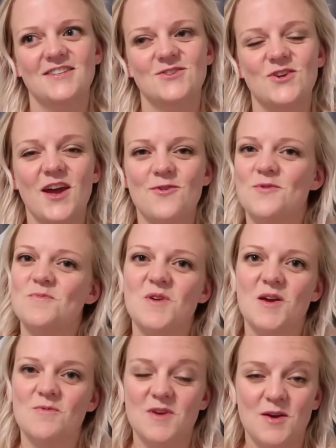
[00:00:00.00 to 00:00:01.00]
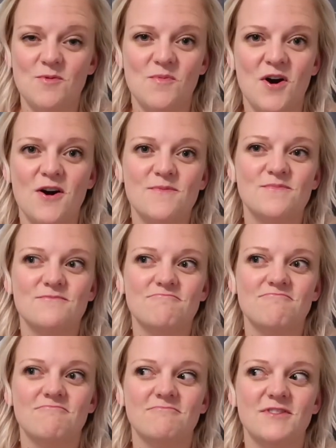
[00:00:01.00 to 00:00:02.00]
so yeah, when I became a mom,
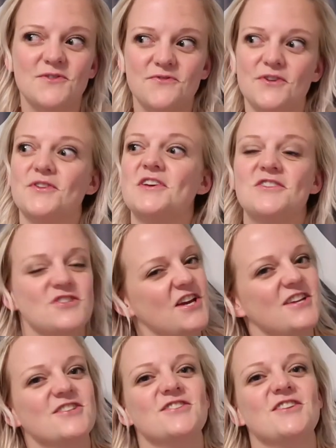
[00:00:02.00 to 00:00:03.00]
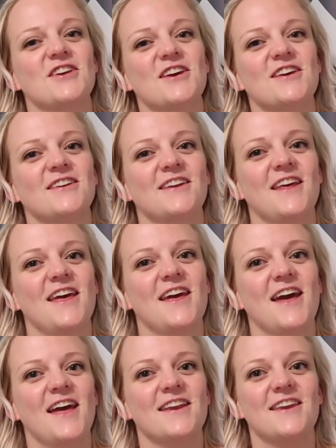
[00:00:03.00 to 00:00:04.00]
the feeling changed again.
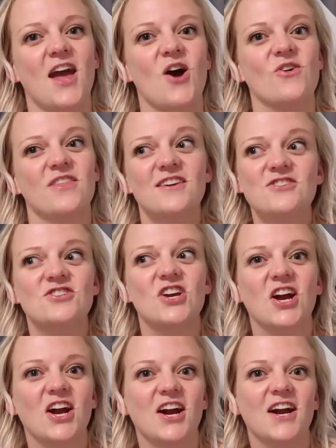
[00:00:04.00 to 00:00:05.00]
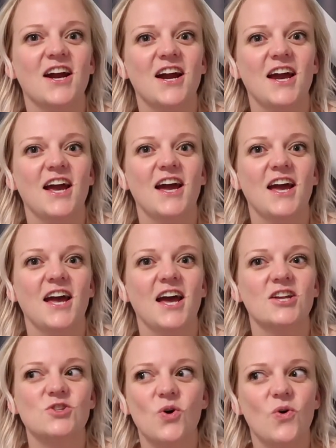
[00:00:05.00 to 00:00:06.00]
And now this year,
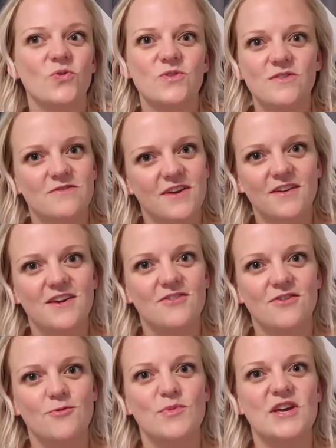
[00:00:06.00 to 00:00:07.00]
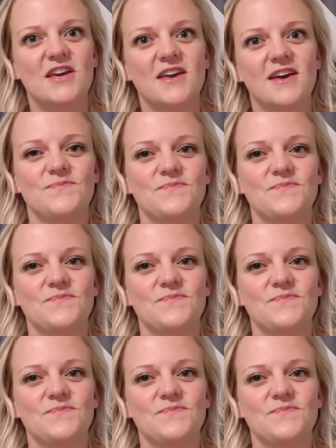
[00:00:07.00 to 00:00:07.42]
it's a whole new feeling for me.